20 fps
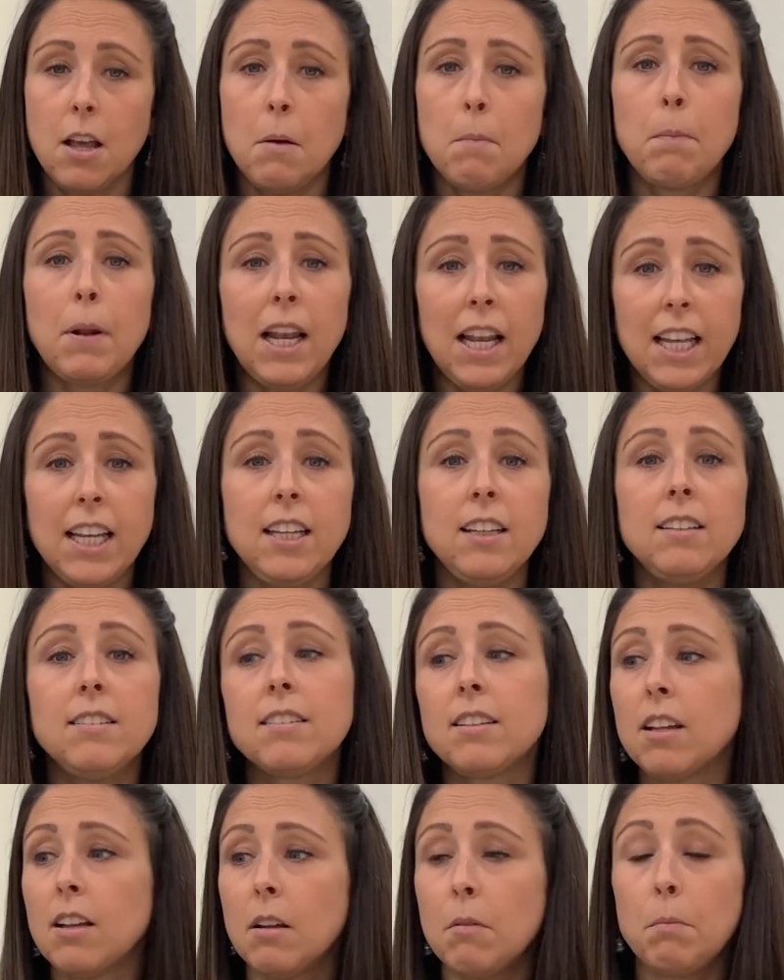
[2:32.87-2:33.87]

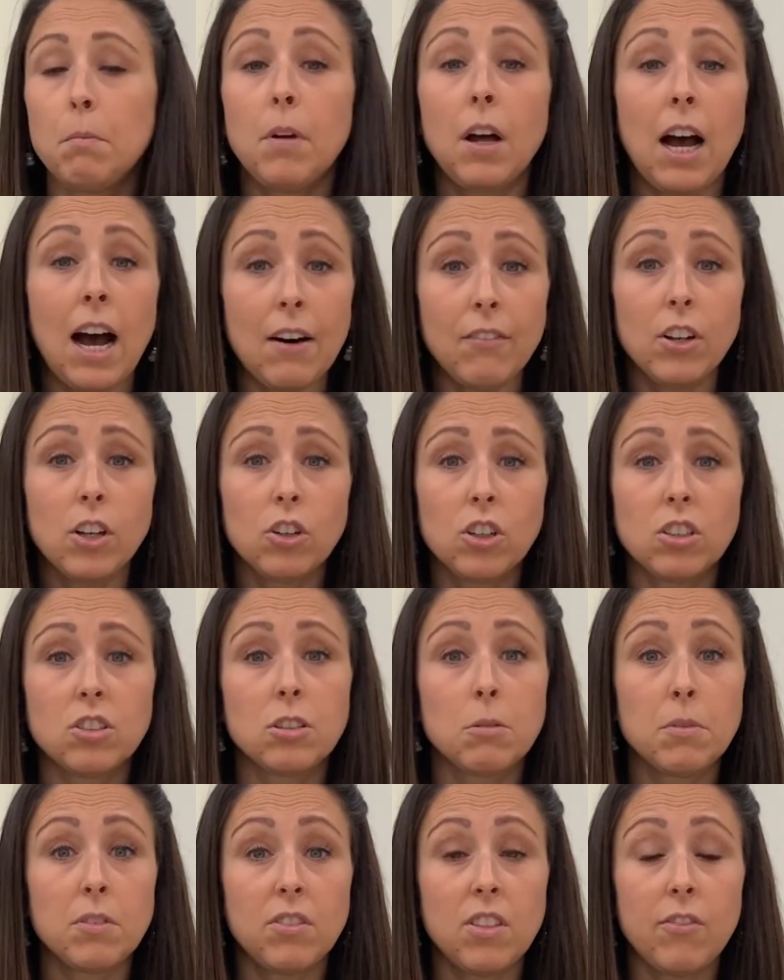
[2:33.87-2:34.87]
Please have a look at
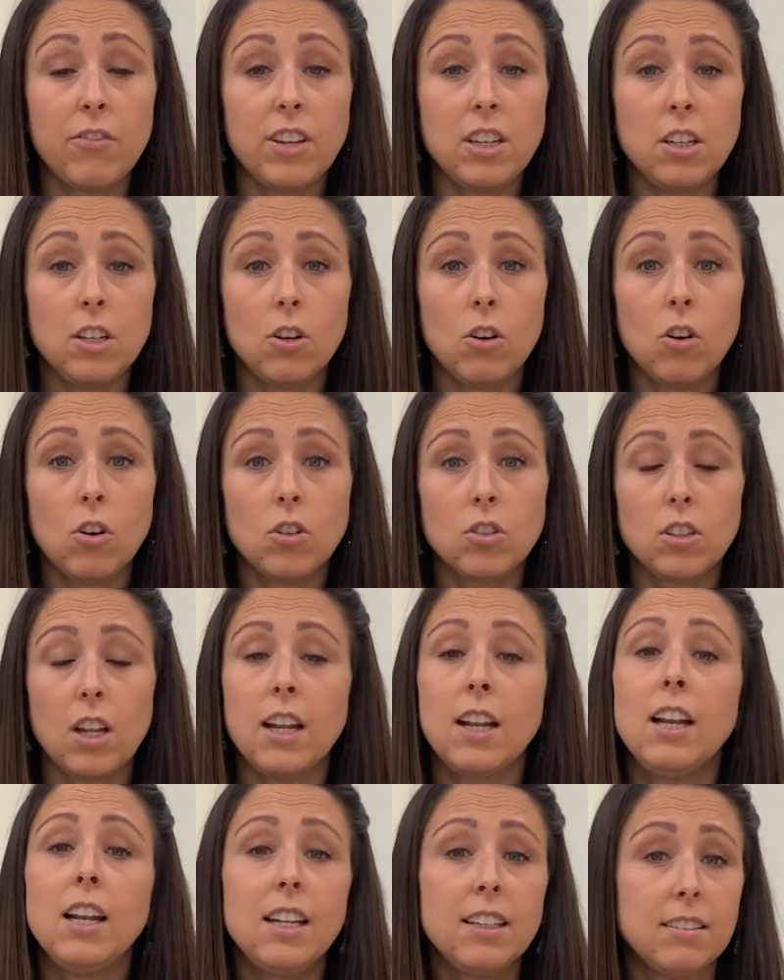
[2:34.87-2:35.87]
some of the videos
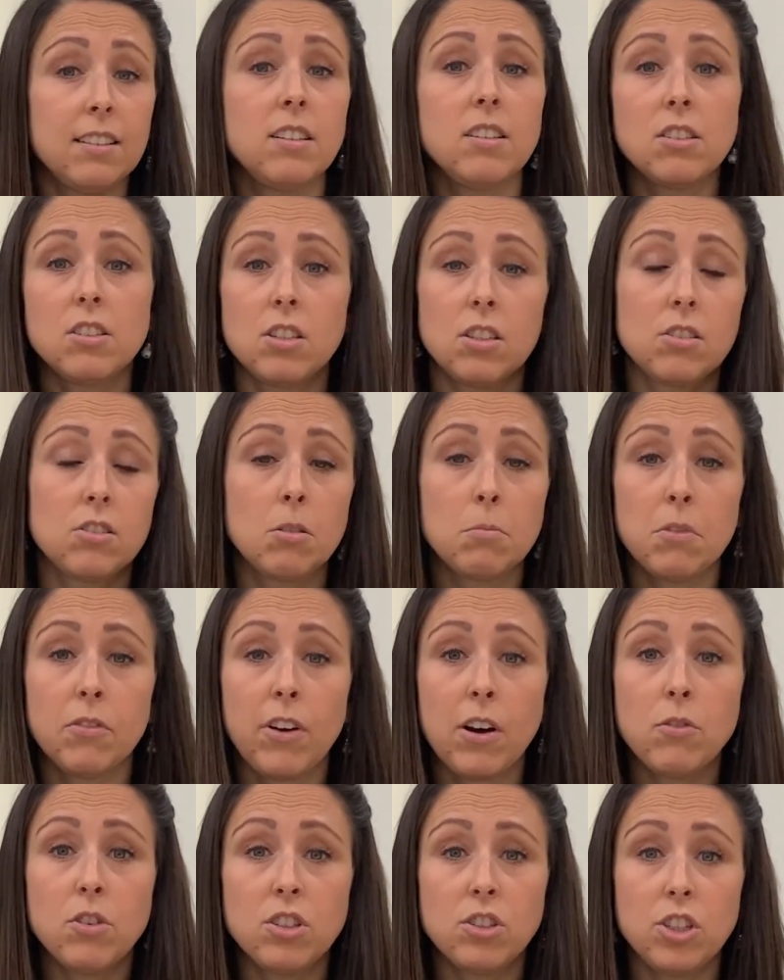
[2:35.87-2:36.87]
and listen to some of
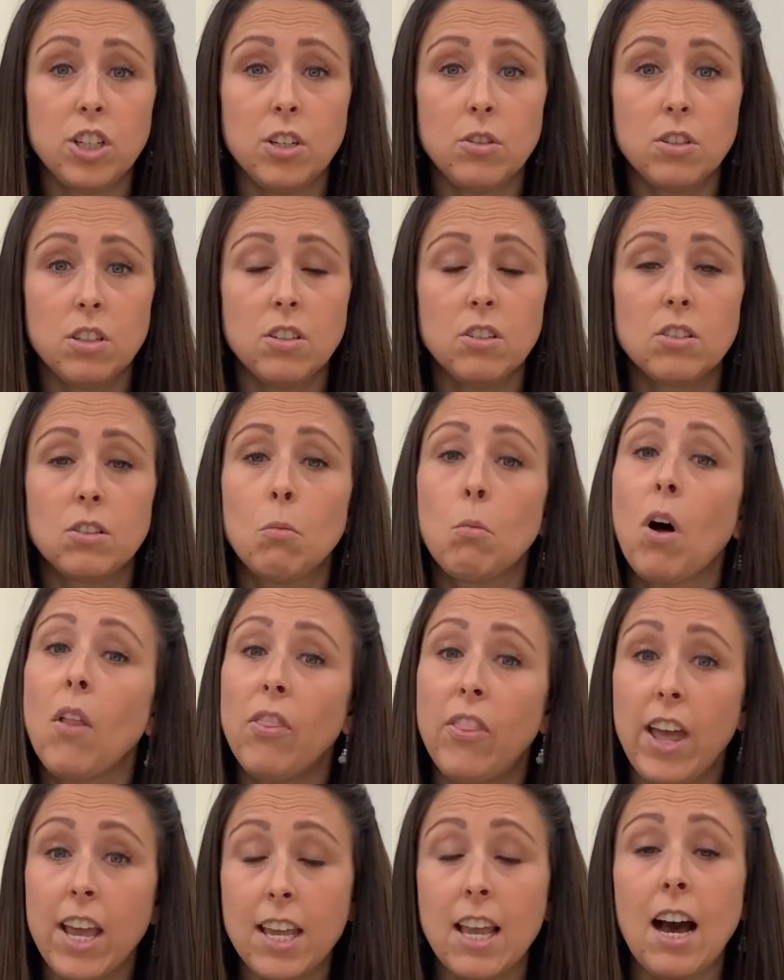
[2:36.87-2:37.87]
our students and what
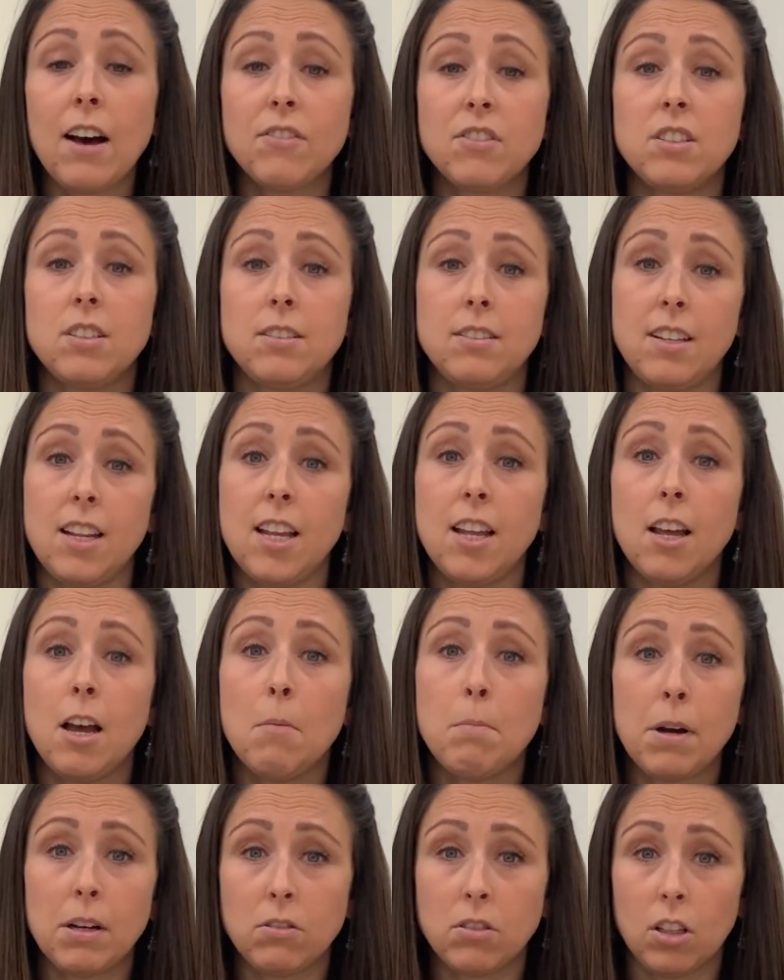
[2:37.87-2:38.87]
they have to say
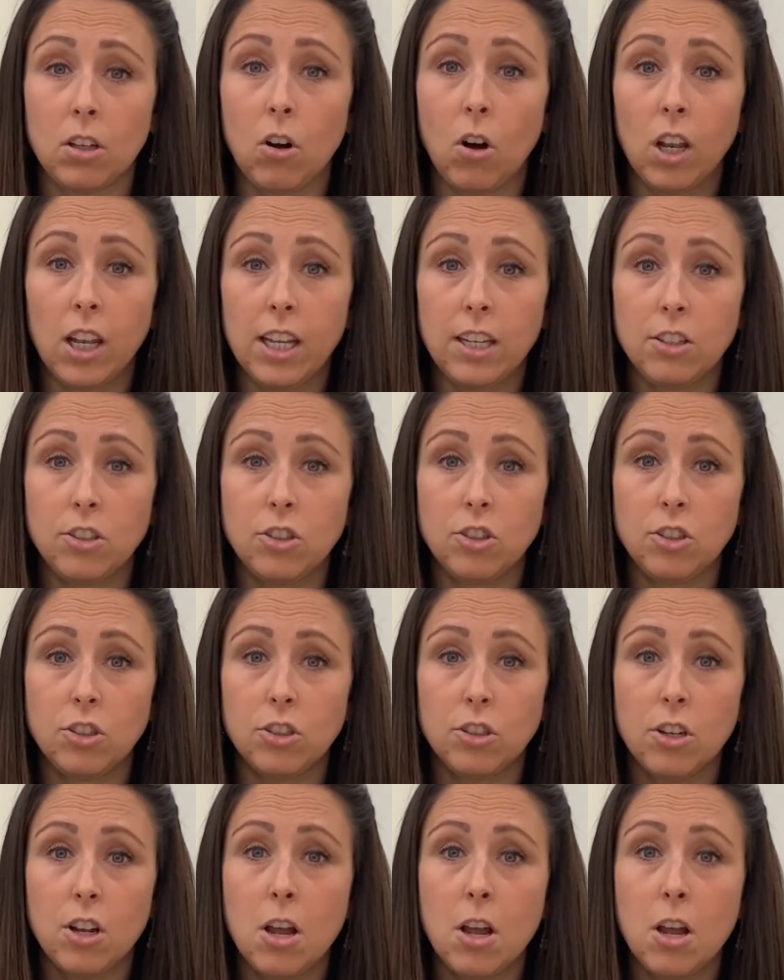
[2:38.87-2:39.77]
about the college